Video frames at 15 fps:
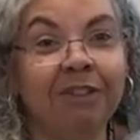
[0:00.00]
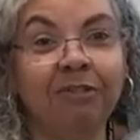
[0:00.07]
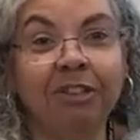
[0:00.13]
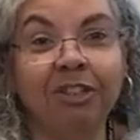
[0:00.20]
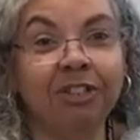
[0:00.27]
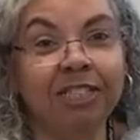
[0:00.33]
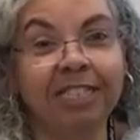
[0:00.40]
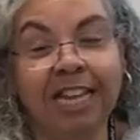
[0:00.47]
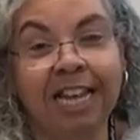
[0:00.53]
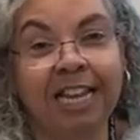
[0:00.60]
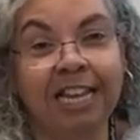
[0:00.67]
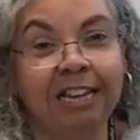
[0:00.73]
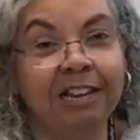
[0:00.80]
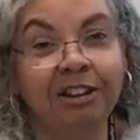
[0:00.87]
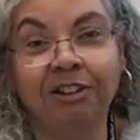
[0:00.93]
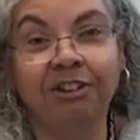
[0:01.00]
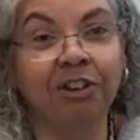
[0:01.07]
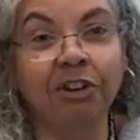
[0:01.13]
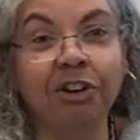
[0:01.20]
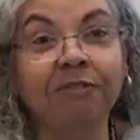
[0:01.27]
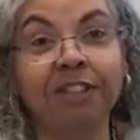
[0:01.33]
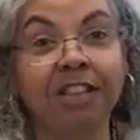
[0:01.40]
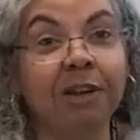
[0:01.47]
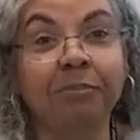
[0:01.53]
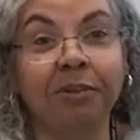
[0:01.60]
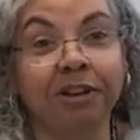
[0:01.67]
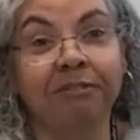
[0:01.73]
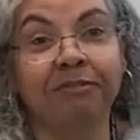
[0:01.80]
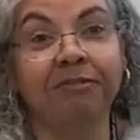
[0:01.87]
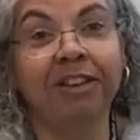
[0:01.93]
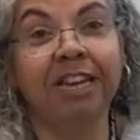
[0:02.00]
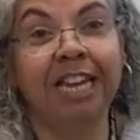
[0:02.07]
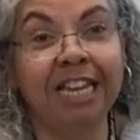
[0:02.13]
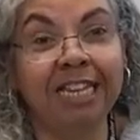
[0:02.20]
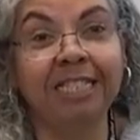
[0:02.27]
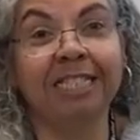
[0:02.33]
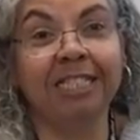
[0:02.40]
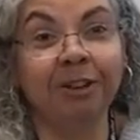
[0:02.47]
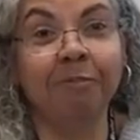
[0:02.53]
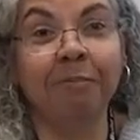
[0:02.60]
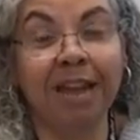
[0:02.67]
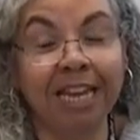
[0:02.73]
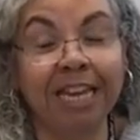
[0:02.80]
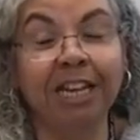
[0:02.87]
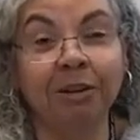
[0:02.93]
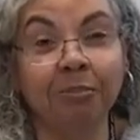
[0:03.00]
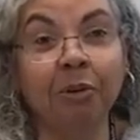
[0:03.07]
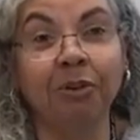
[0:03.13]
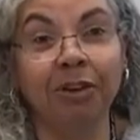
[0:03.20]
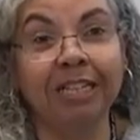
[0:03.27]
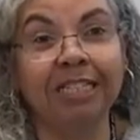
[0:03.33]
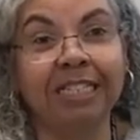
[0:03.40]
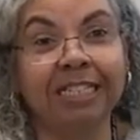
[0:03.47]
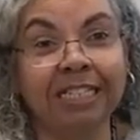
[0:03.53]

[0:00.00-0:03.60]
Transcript: even just saying none of the above is still making a point.